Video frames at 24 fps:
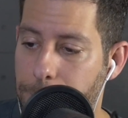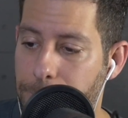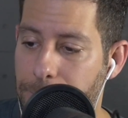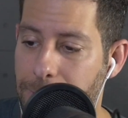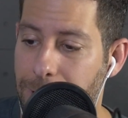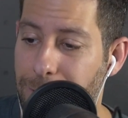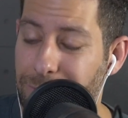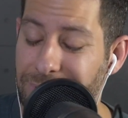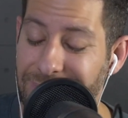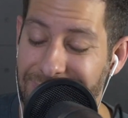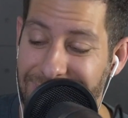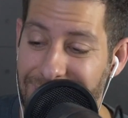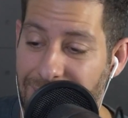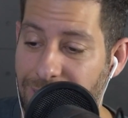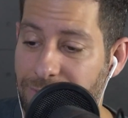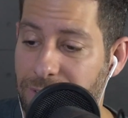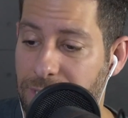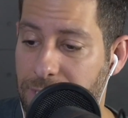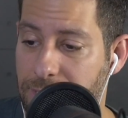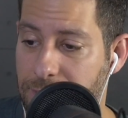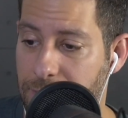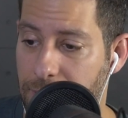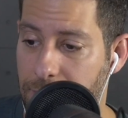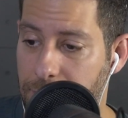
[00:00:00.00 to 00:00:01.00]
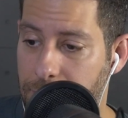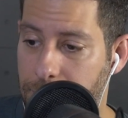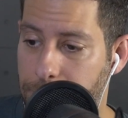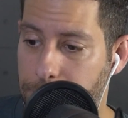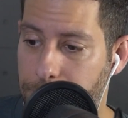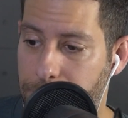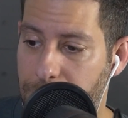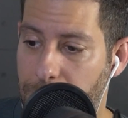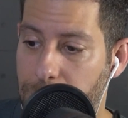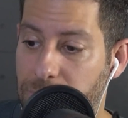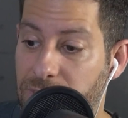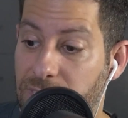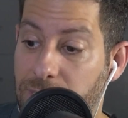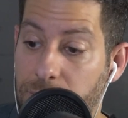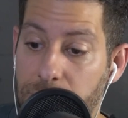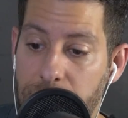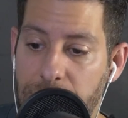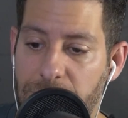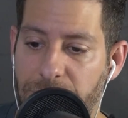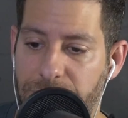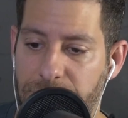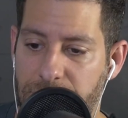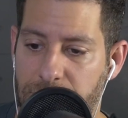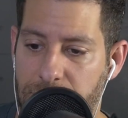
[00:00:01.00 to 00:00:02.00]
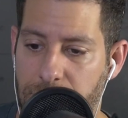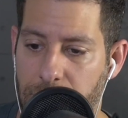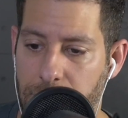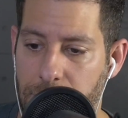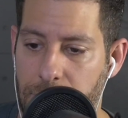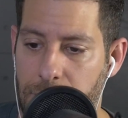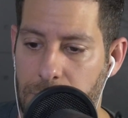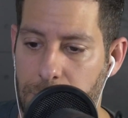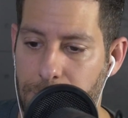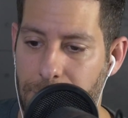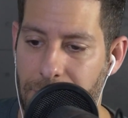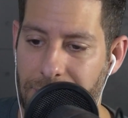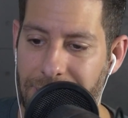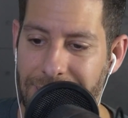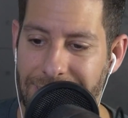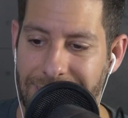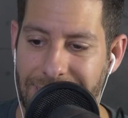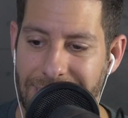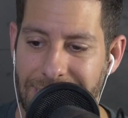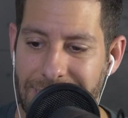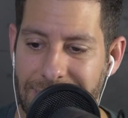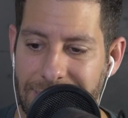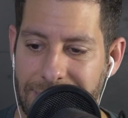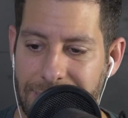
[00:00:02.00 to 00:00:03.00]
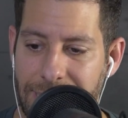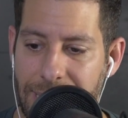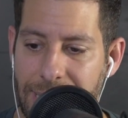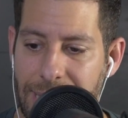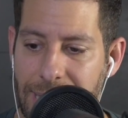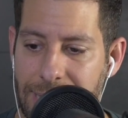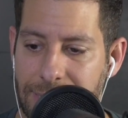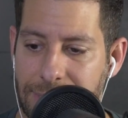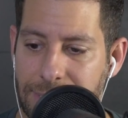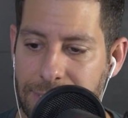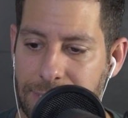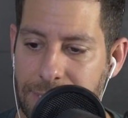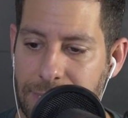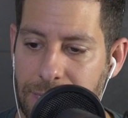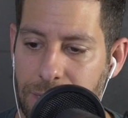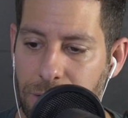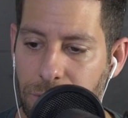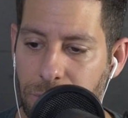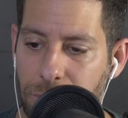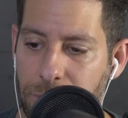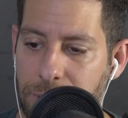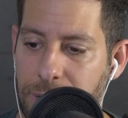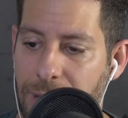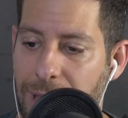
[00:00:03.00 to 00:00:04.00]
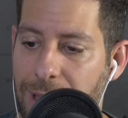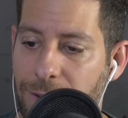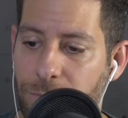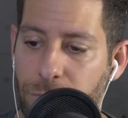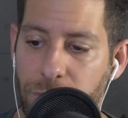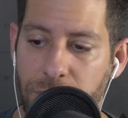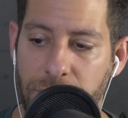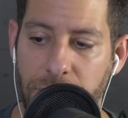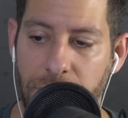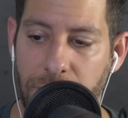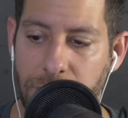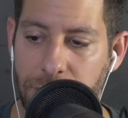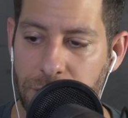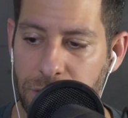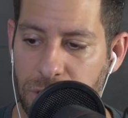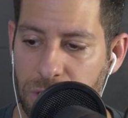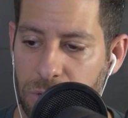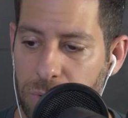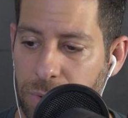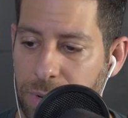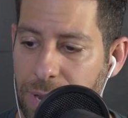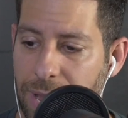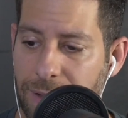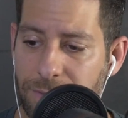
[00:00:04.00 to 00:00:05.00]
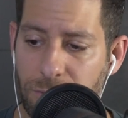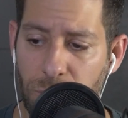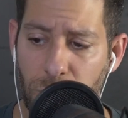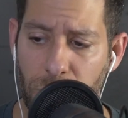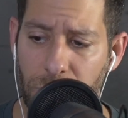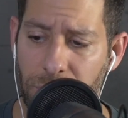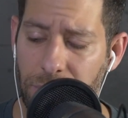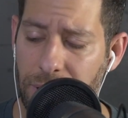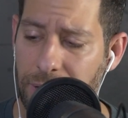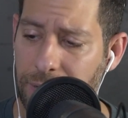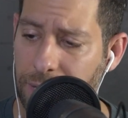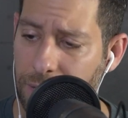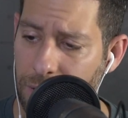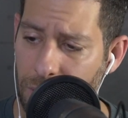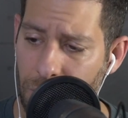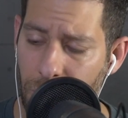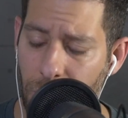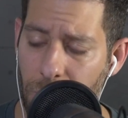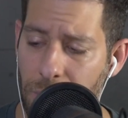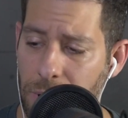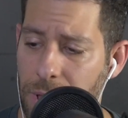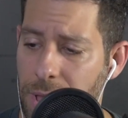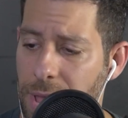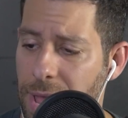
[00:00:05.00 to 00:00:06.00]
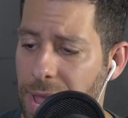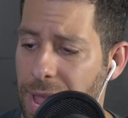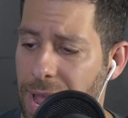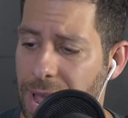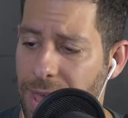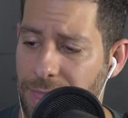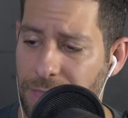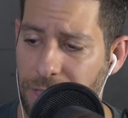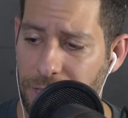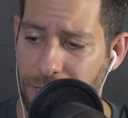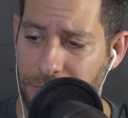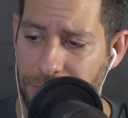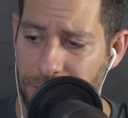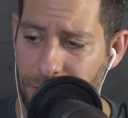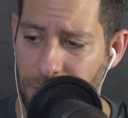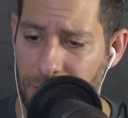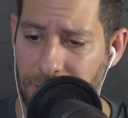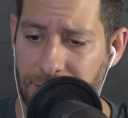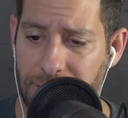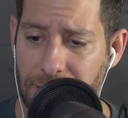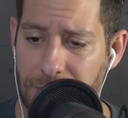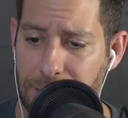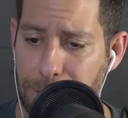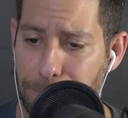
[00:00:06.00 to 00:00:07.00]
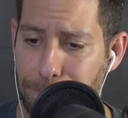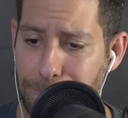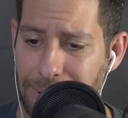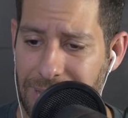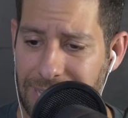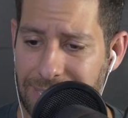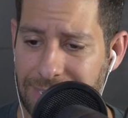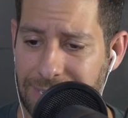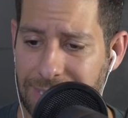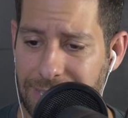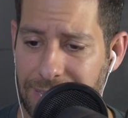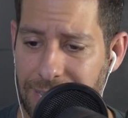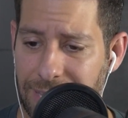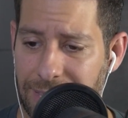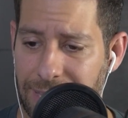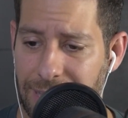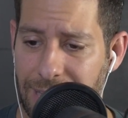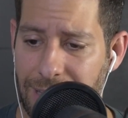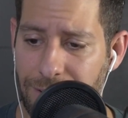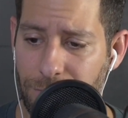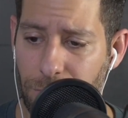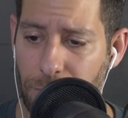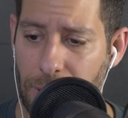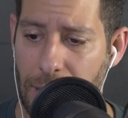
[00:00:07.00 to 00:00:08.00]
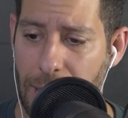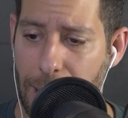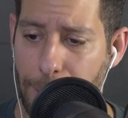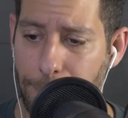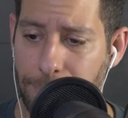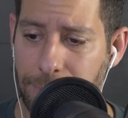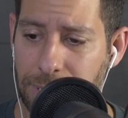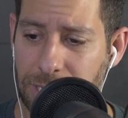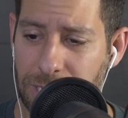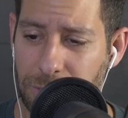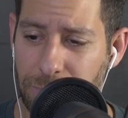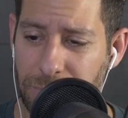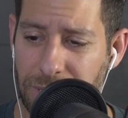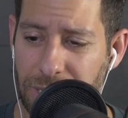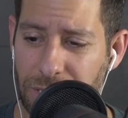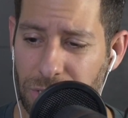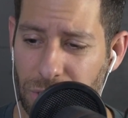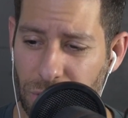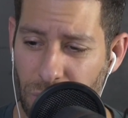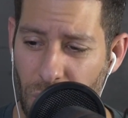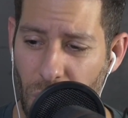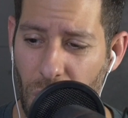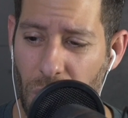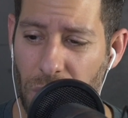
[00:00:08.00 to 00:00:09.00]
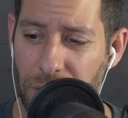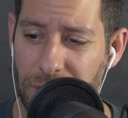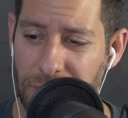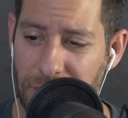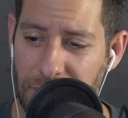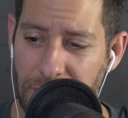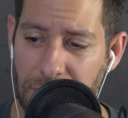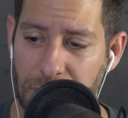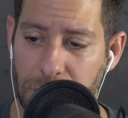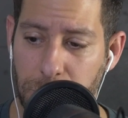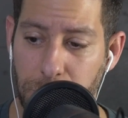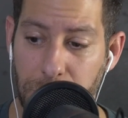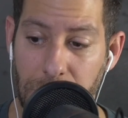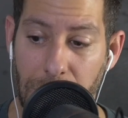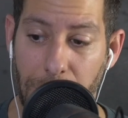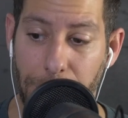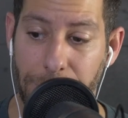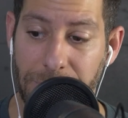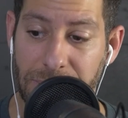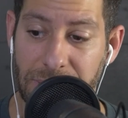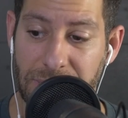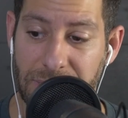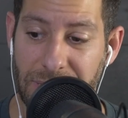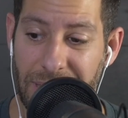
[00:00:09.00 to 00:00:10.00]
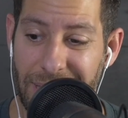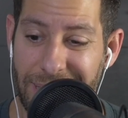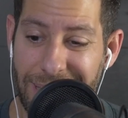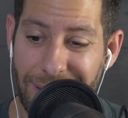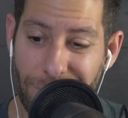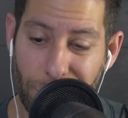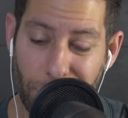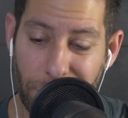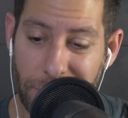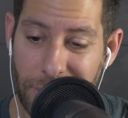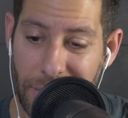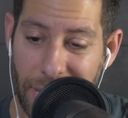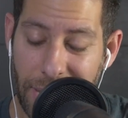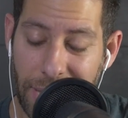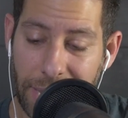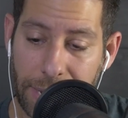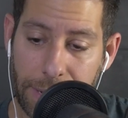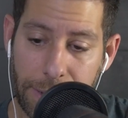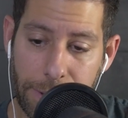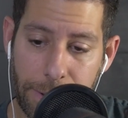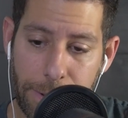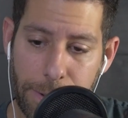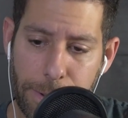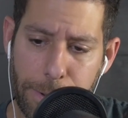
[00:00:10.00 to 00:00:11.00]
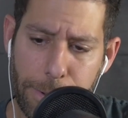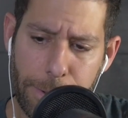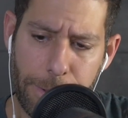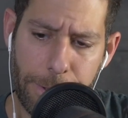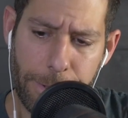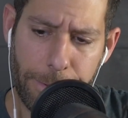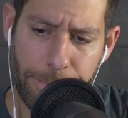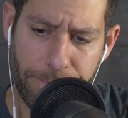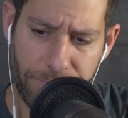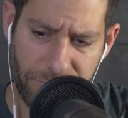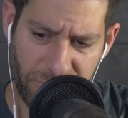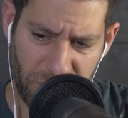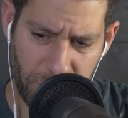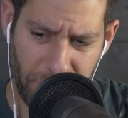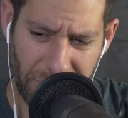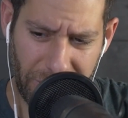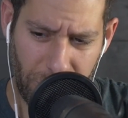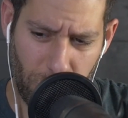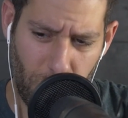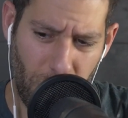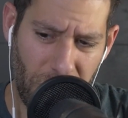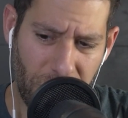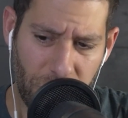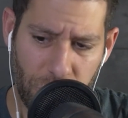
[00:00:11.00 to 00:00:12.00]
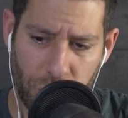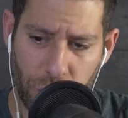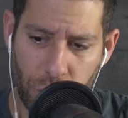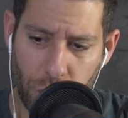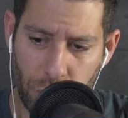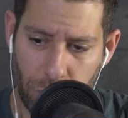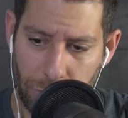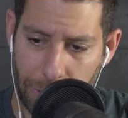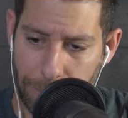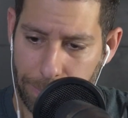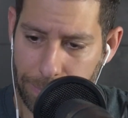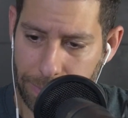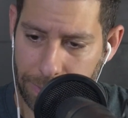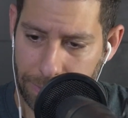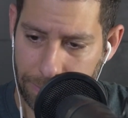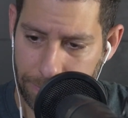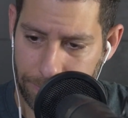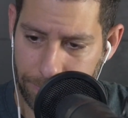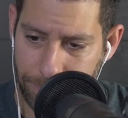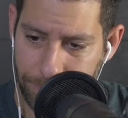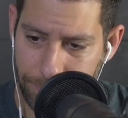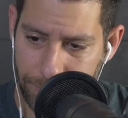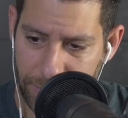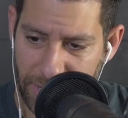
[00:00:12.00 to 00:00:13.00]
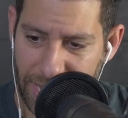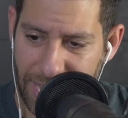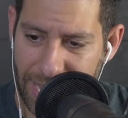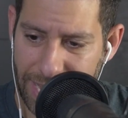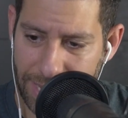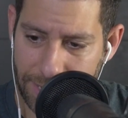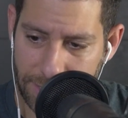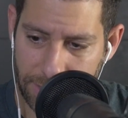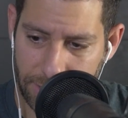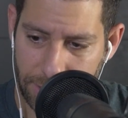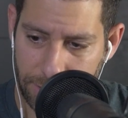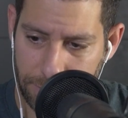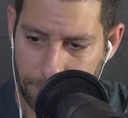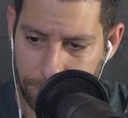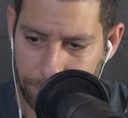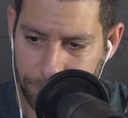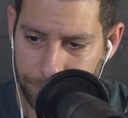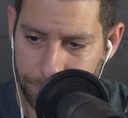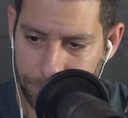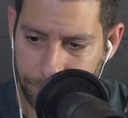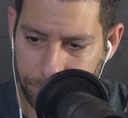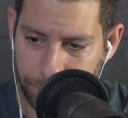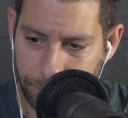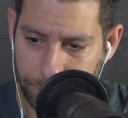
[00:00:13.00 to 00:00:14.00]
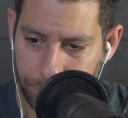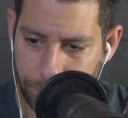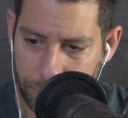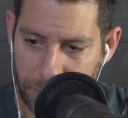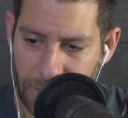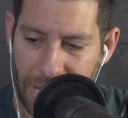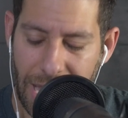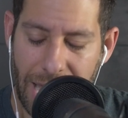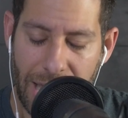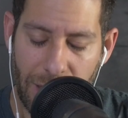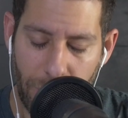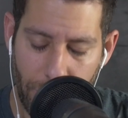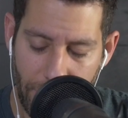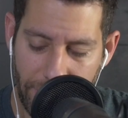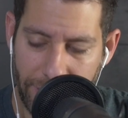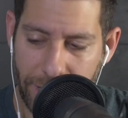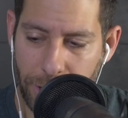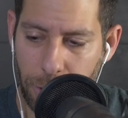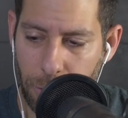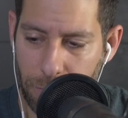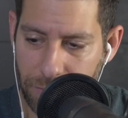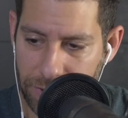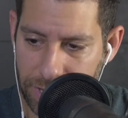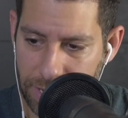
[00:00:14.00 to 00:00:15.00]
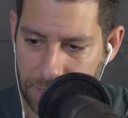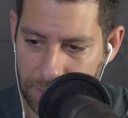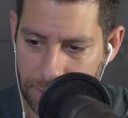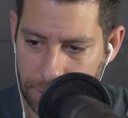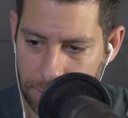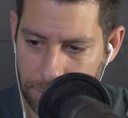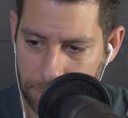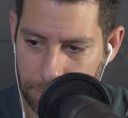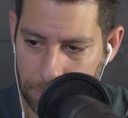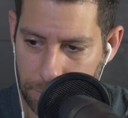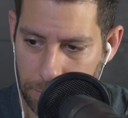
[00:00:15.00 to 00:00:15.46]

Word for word: I was devastated. I'm still devastated about it to this day. I see her in everything I do and everywhere I go, and the thought that the best thing that ever happened to me is gone eats me up inside every day. So, my question Tripp is how do I get over this?